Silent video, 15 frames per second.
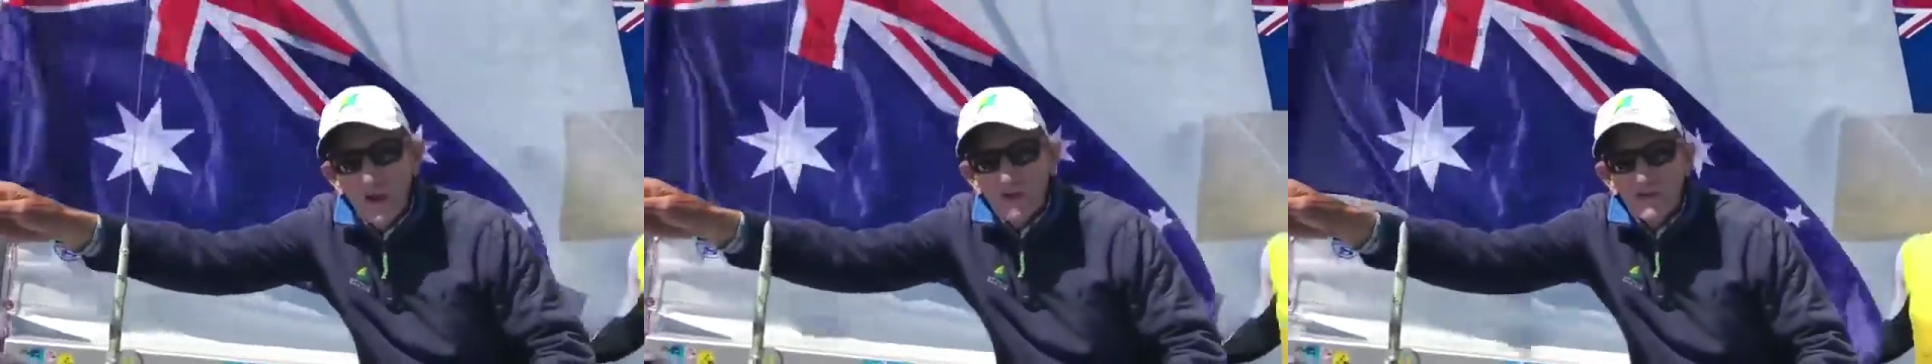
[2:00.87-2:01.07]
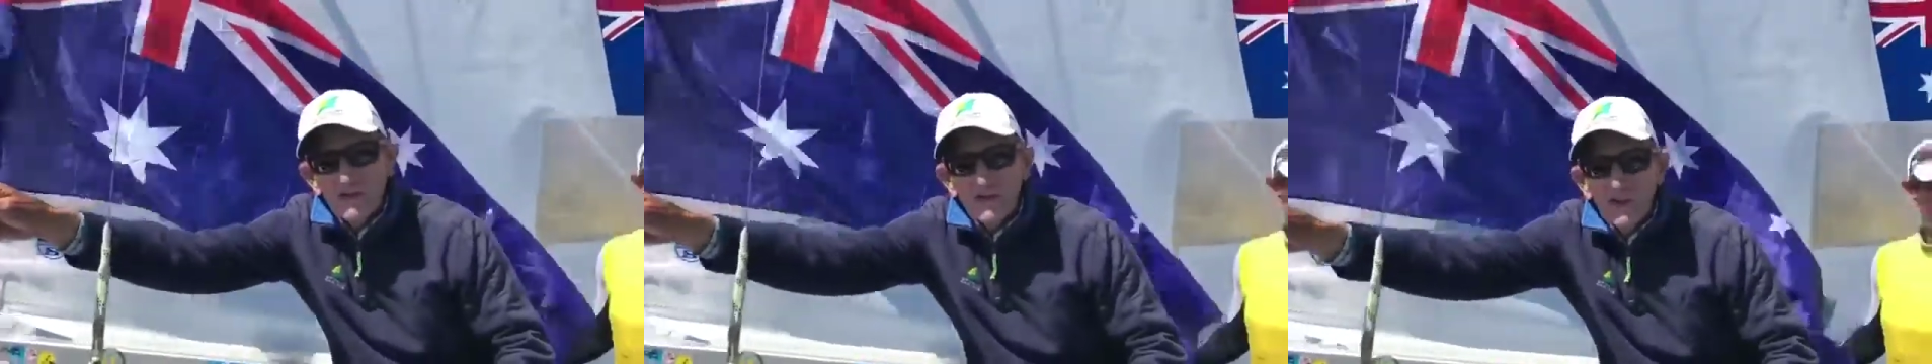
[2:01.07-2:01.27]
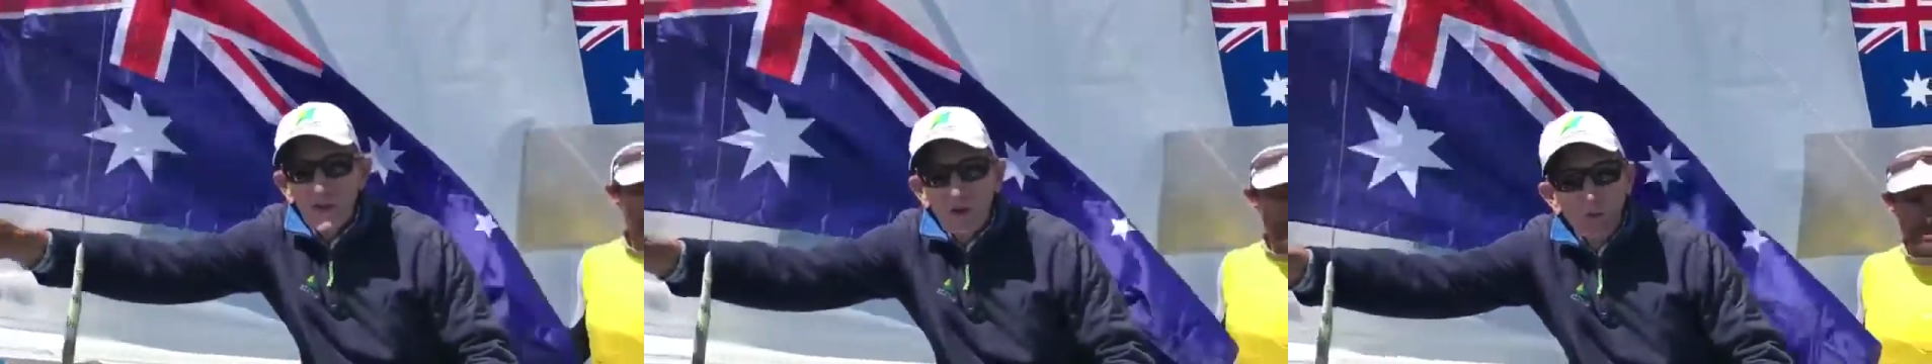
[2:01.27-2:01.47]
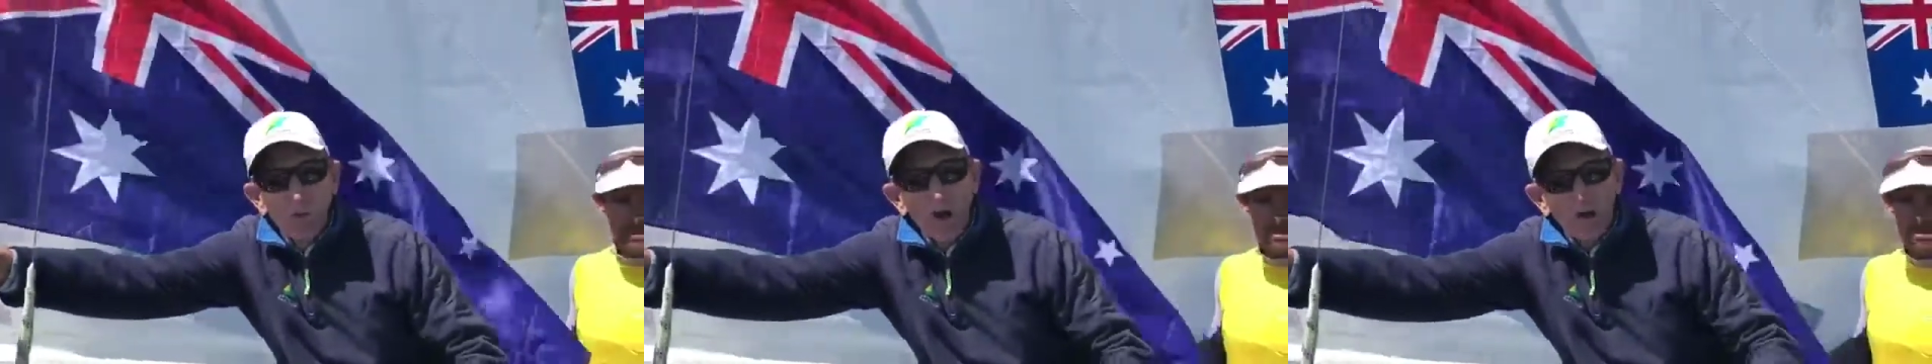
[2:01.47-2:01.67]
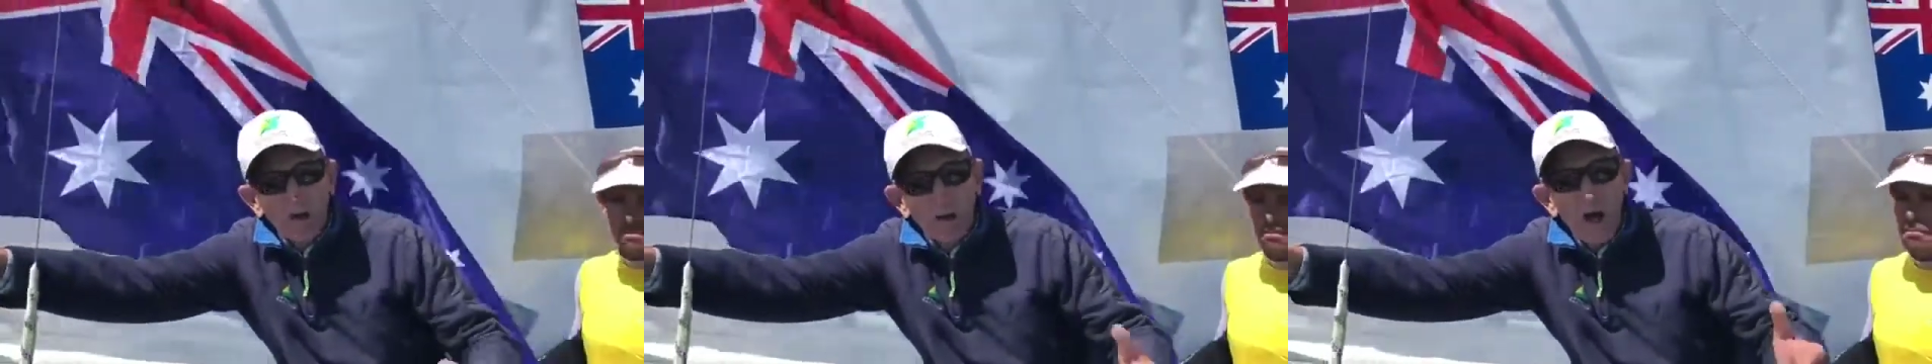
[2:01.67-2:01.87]
winds,
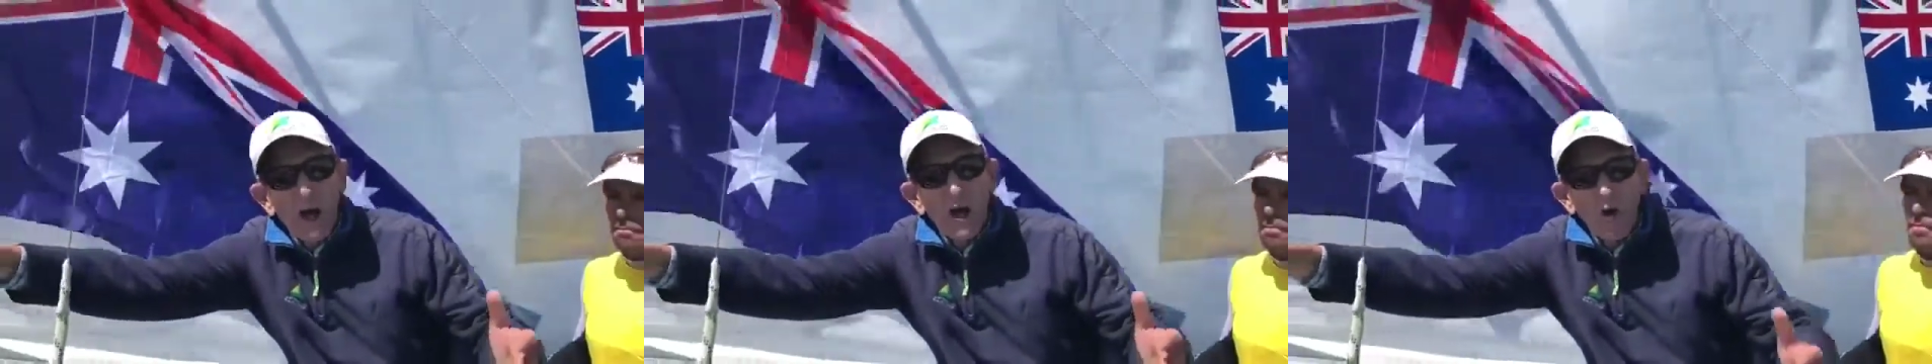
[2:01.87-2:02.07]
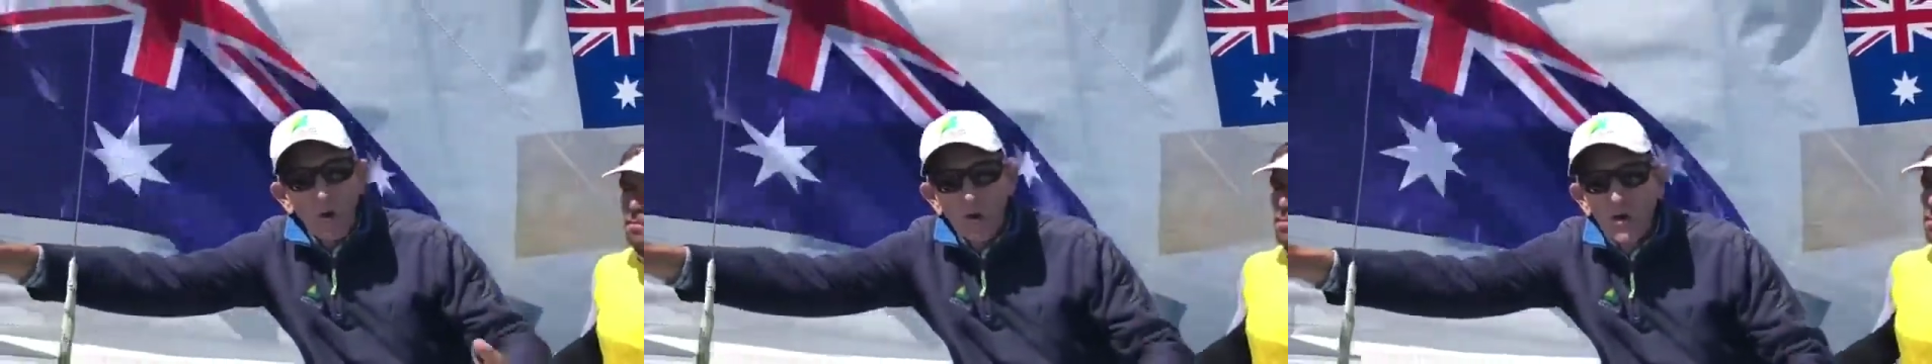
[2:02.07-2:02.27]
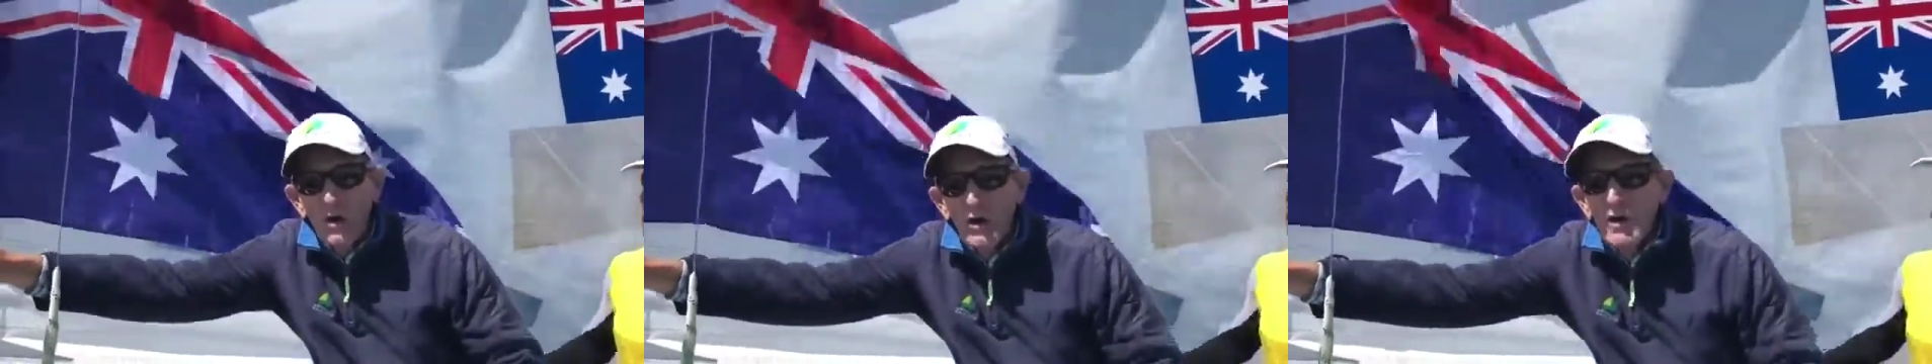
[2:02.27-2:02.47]
but now